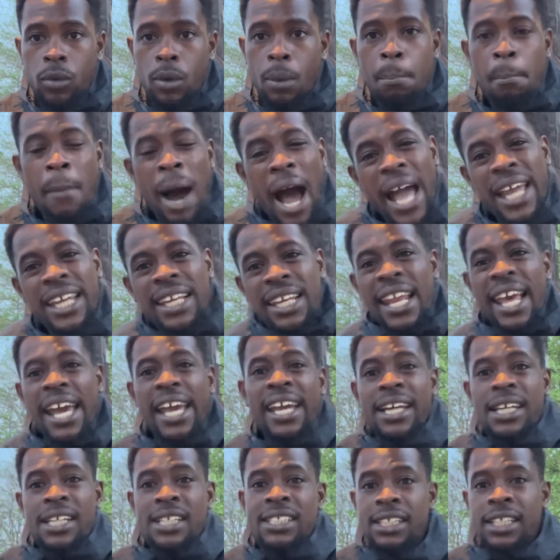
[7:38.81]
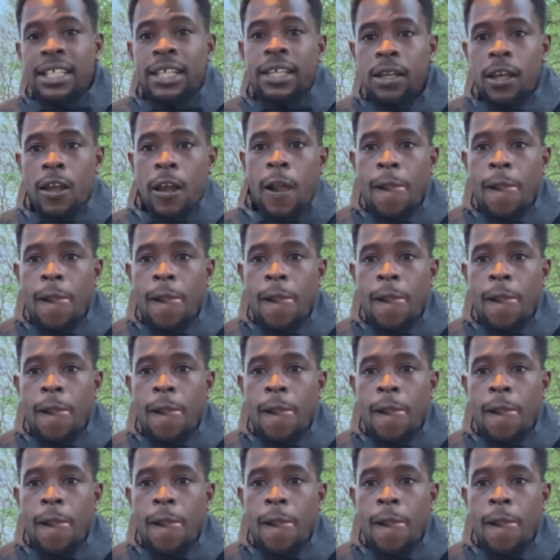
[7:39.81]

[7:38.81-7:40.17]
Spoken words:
my legacy.